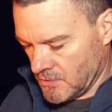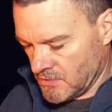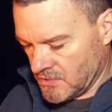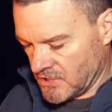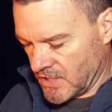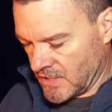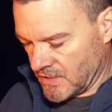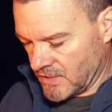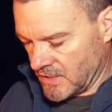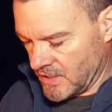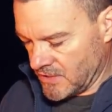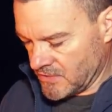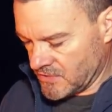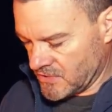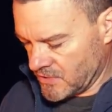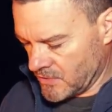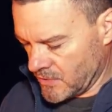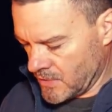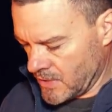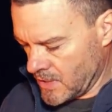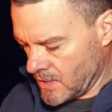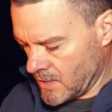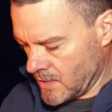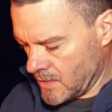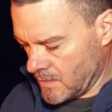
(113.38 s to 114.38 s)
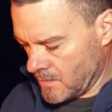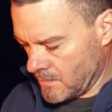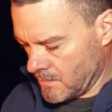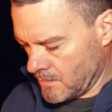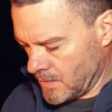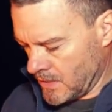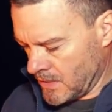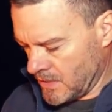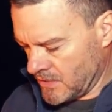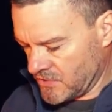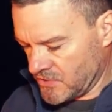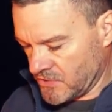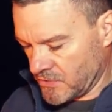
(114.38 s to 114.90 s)
Check the
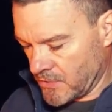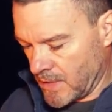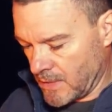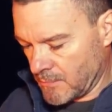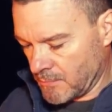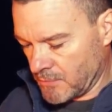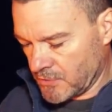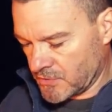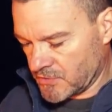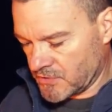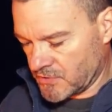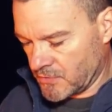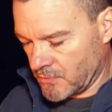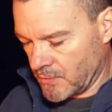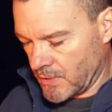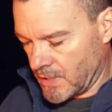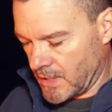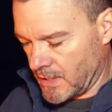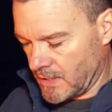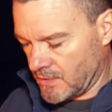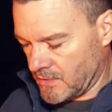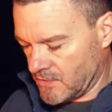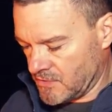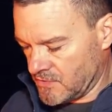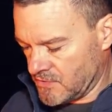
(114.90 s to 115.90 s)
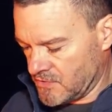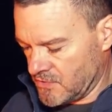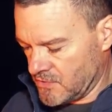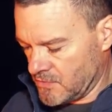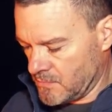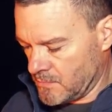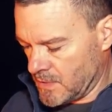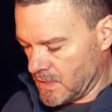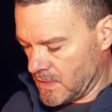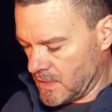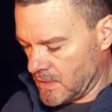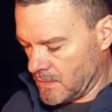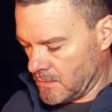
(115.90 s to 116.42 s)
histogram. Histogram looks great.
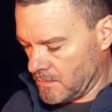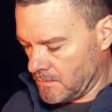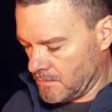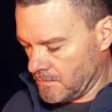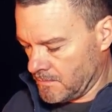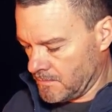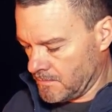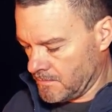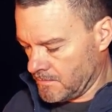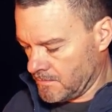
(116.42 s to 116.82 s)
Zoom in.